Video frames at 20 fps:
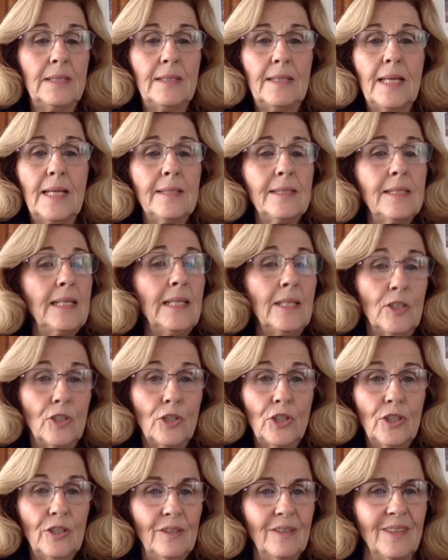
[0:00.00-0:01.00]
that
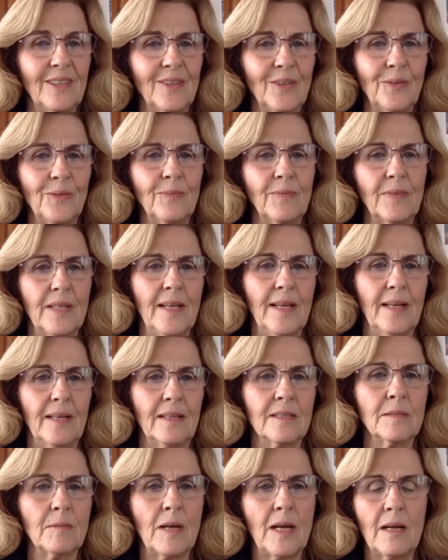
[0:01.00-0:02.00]
teach you know
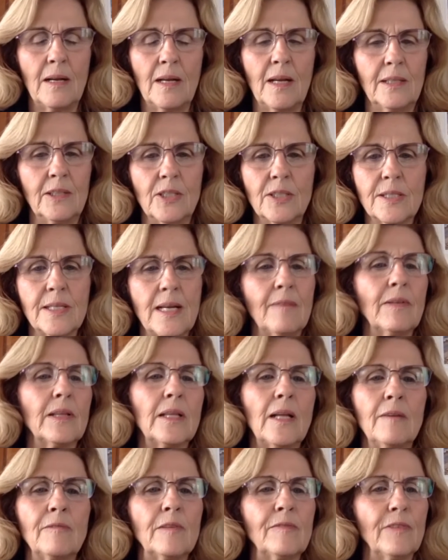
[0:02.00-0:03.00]
things I, I, just have a
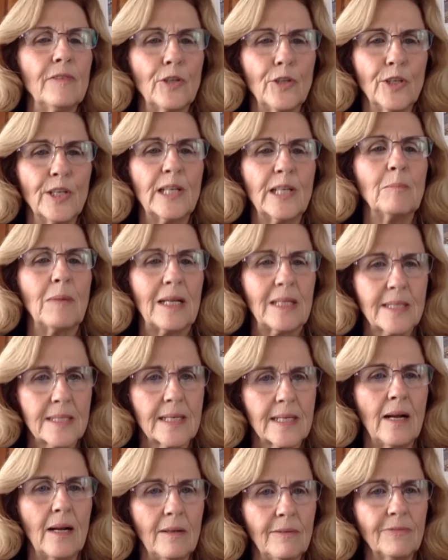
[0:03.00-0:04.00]
love of learning
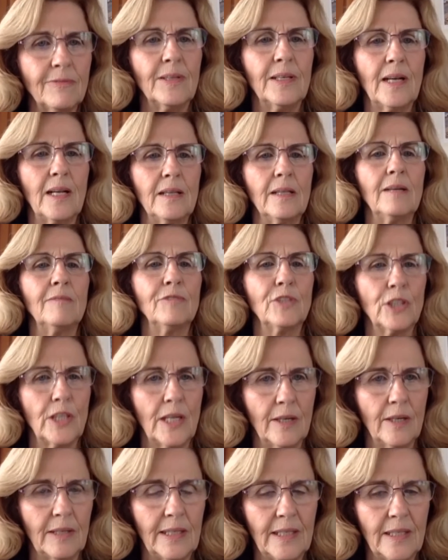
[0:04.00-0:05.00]
myself and i love
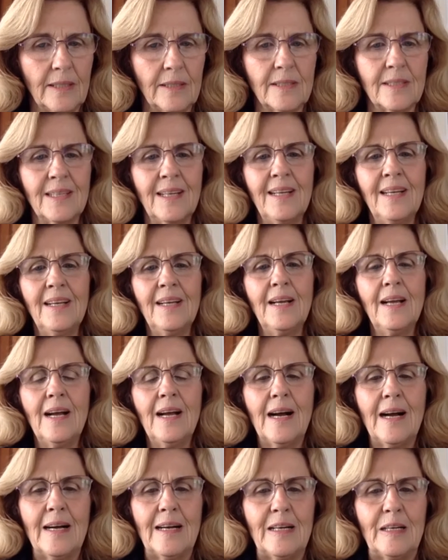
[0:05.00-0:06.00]
sharing it
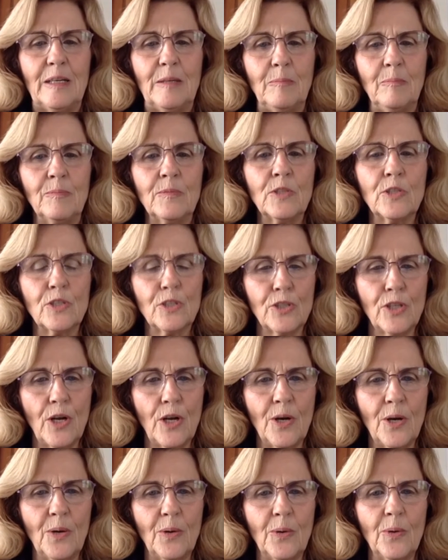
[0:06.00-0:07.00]
um,
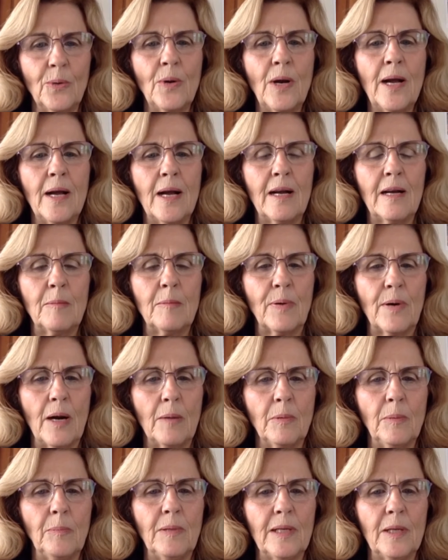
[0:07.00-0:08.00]
so uh,
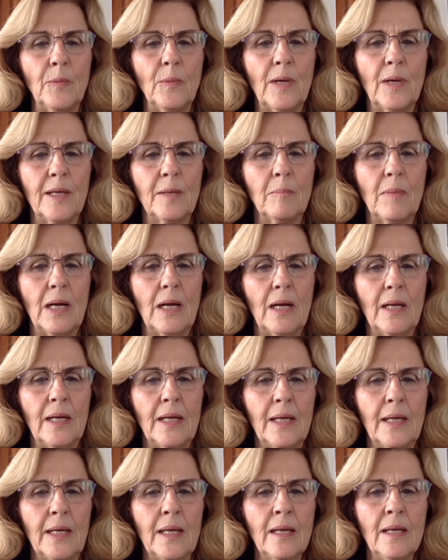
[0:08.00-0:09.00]
probably when
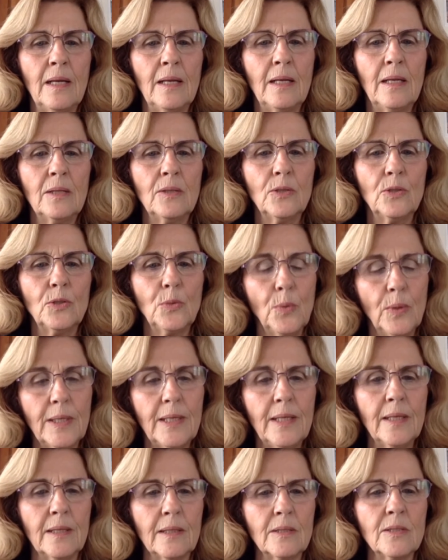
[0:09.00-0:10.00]
my
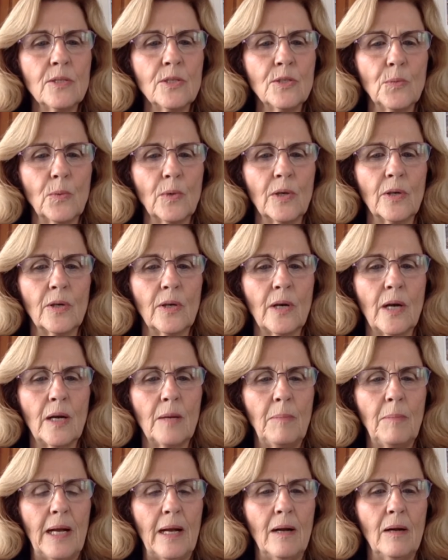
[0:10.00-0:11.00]
twins were
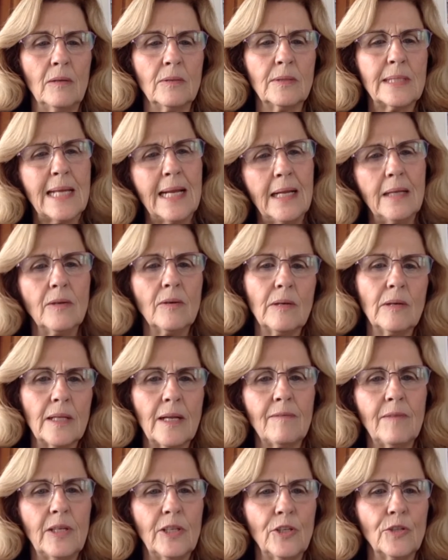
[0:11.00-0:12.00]
about 10 or
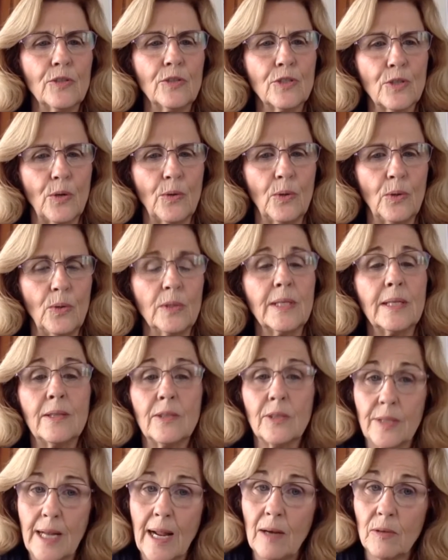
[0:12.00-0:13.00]
11 years old and
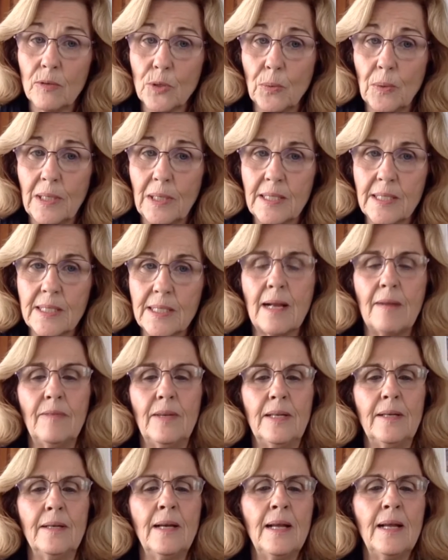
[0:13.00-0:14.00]
they're now
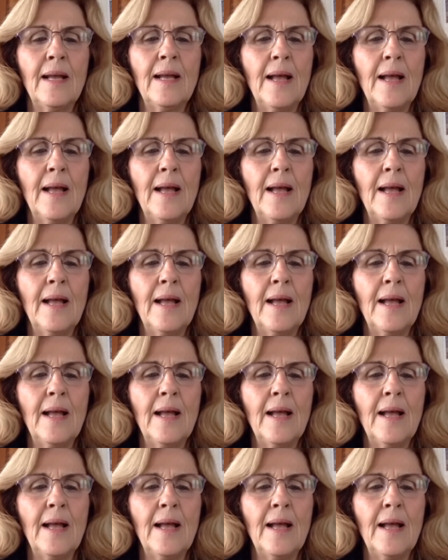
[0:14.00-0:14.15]
27